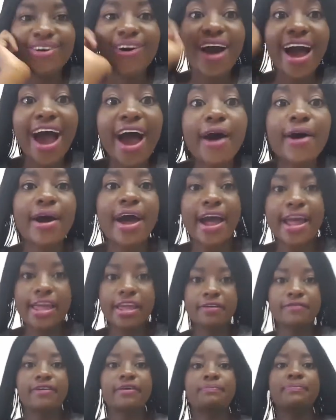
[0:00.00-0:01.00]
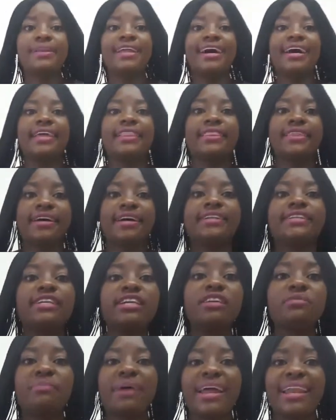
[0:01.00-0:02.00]
or how I have applied that
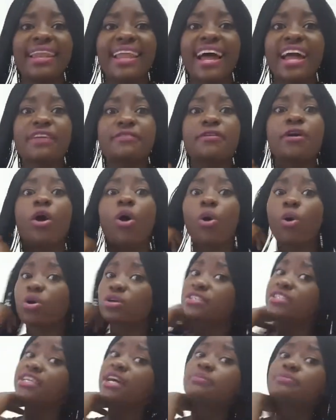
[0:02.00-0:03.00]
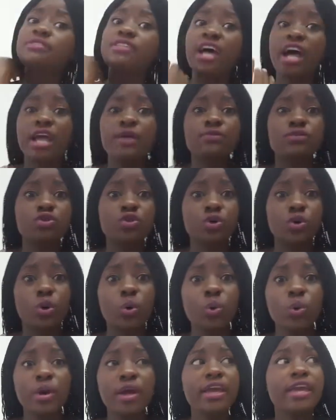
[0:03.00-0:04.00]
in my life. Because sometimes, you
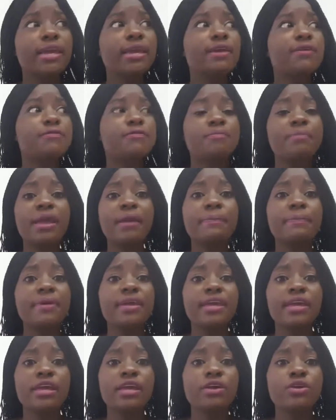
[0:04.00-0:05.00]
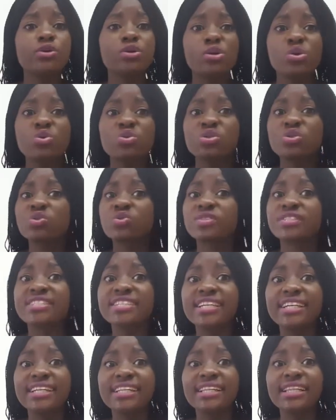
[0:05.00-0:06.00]
know, if maybe you used to
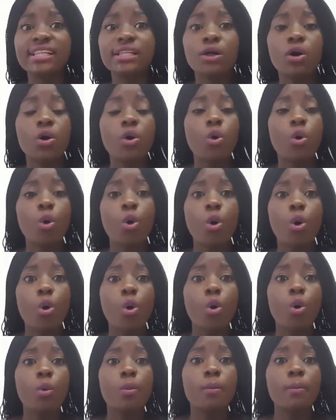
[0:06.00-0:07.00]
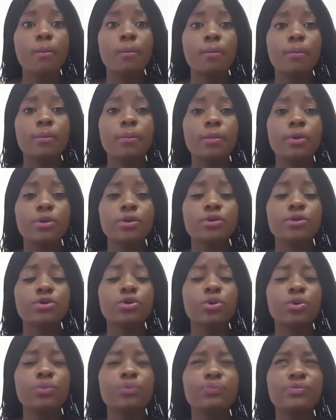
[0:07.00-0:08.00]
steal, or
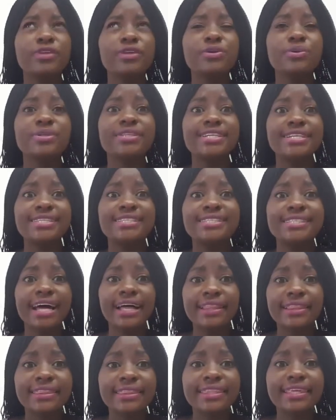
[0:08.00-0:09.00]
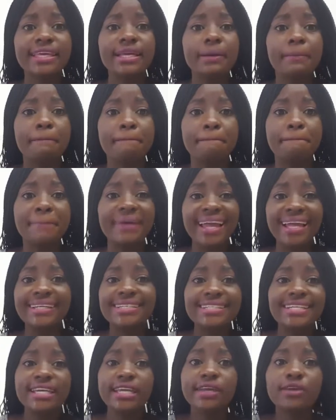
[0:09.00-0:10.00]
you did something
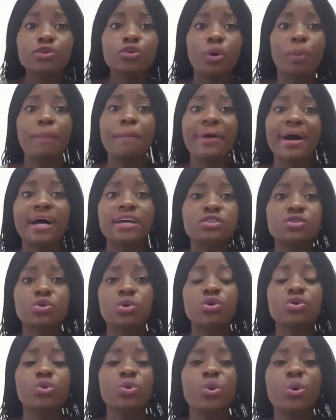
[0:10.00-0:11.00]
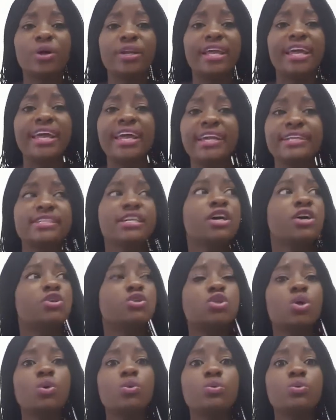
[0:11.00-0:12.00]
bad in your past, or you got hurt,
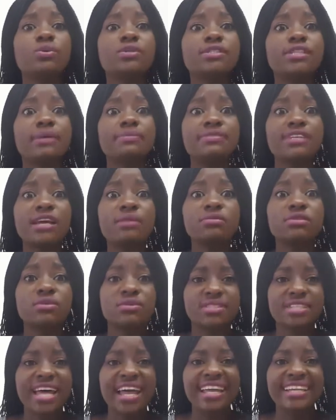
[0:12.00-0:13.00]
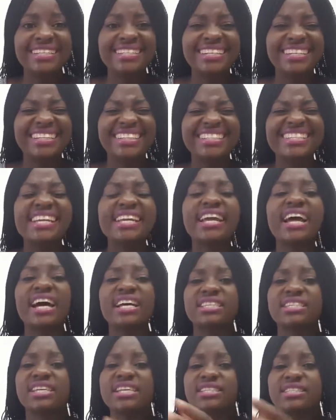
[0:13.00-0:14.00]
so sometimes society take
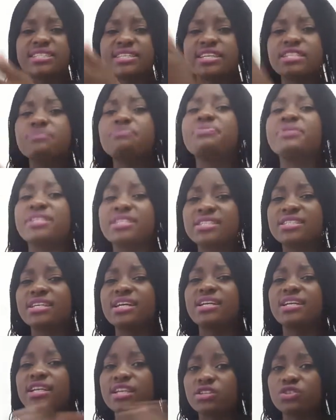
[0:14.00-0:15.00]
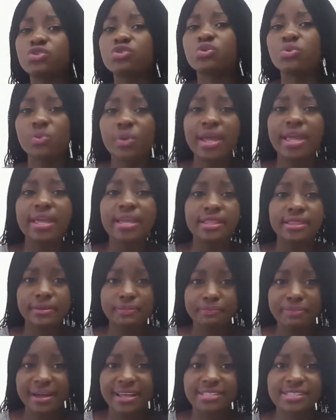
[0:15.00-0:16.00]
us as that person as you were in the
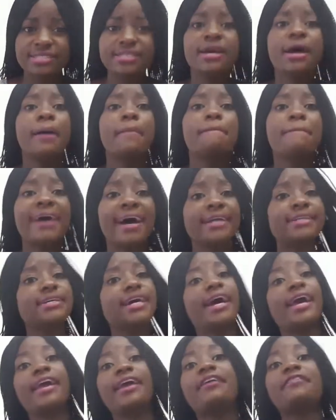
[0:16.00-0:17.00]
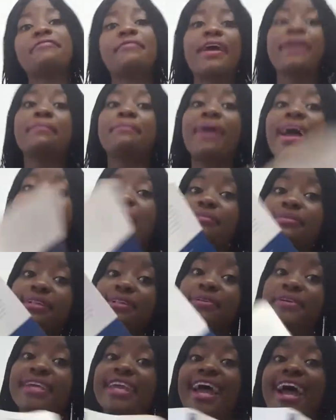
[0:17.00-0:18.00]
past. But I have my
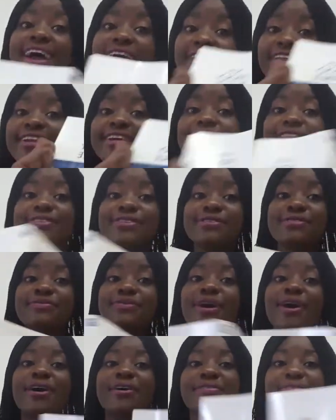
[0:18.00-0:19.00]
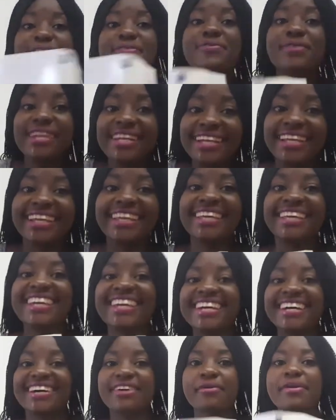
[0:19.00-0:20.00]
Bible. We are going to do more of the reading
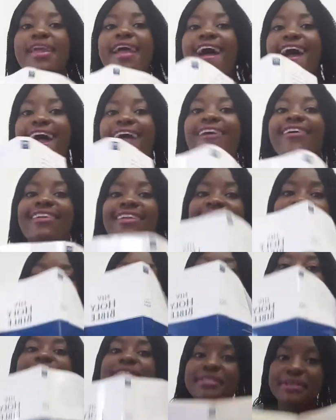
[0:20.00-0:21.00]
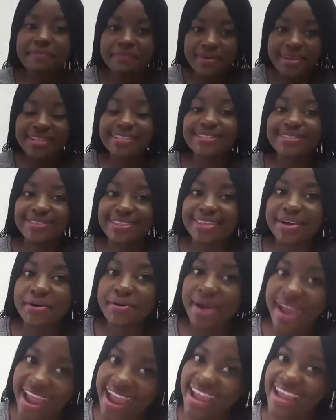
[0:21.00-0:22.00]
here. We are going to go deep into the
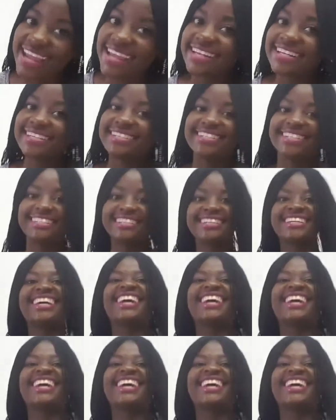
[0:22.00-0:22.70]
word.